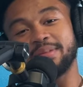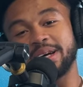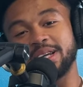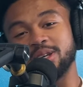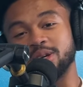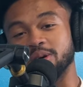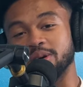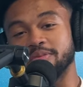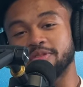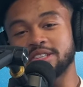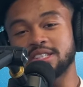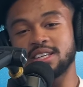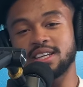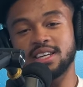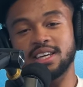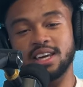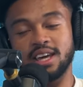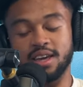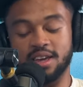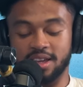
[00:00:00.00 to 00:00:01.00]
might do it for
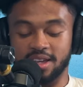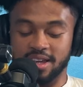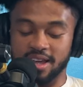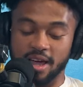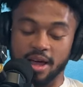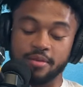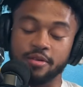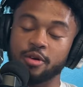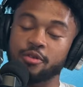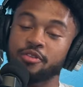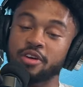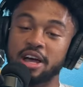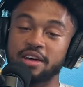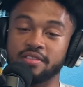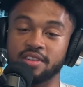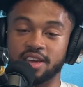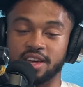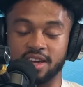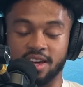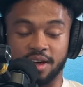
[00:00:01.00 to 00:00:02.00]
10k. I know
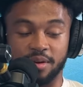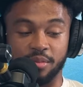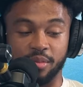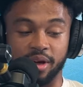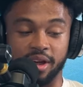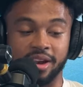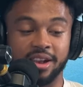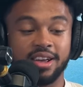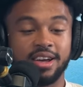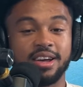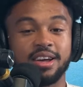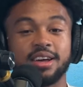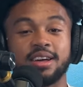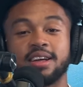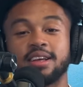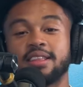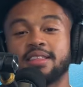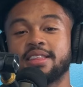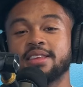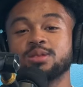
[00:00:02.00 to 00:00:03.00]
5k. Hey man,
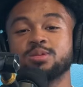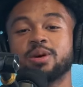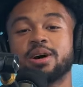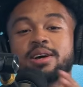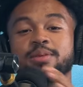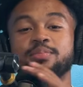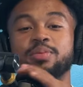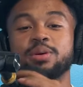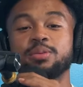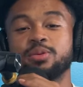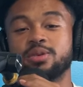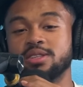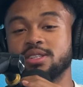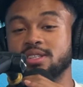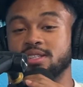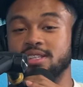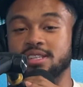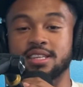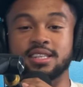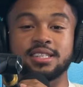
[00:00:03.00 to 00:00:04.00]
this is why people.
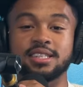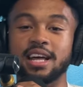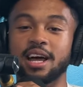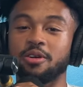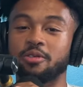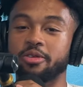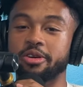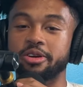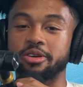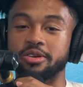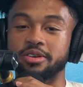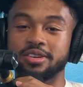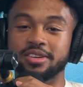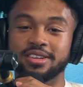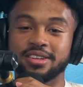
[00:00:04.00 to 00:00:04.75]
This, this is not real.